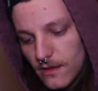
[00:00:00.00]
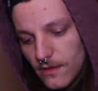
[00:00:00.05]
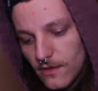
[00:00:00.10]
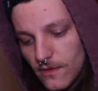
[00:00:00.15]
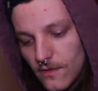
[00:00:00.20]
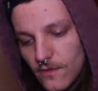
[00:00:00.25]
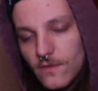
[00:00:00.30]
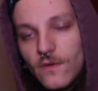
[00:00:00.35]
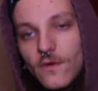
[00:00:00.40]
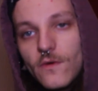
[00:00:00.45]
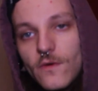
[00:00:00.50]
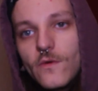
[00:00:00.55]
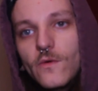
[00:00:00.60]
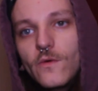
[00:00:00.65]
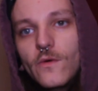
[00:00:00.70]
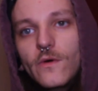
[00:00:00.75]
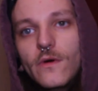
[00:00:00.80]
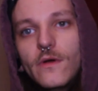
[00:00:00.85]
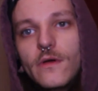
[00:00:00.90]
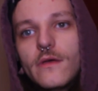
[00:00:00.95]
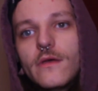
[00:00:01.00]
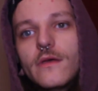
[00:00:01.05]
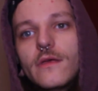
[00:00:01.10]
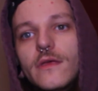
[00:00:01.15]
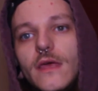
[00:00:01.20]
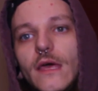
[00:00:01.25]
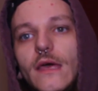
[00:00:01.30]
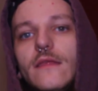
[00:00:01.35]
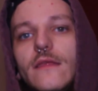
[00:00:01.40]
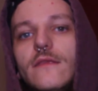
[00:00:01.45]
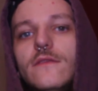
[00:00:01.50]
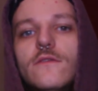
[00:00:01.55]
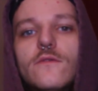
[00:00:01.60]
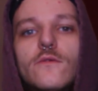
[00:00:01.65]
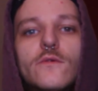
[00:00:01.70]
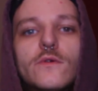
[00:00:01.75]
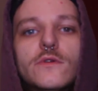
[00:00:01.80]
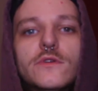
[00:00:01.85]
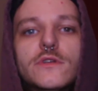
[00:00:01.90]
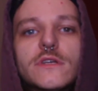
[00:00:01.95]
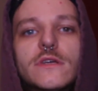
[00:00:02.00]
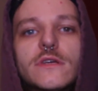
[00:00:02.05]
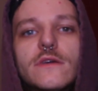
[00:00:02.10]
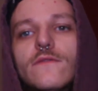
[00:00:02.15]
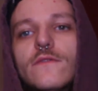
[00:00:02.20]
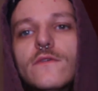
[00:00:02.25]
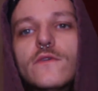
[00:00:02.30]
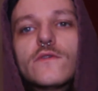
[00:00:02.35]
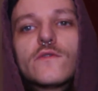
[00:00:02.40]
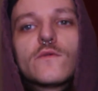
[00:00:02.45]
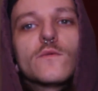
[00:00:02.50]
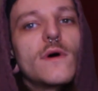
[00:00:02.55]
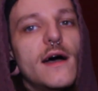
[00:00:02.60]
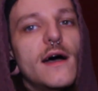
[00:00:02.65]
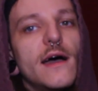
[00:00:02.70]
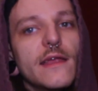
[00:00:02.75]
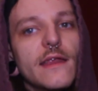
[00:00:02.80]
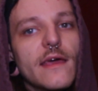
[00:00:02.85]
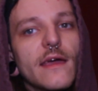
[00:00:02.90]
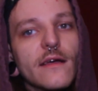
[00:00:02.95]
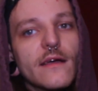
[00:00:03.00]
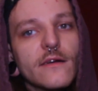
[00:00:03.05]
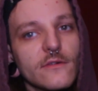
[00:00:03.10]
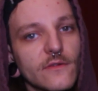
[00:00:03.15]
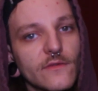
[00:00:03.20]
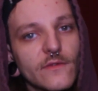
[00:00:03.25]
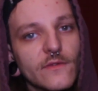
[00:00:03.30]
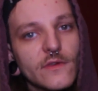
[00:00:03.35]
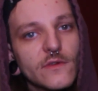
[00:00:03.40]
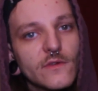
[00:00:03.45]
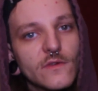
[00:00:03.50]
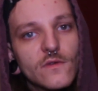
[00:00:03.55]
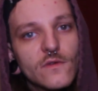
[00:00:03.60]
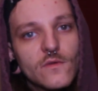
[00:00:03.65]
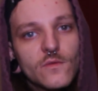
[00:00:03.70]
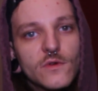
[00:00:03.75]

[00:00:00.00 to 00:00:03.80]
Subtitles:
you do get to achieve those wide angle views,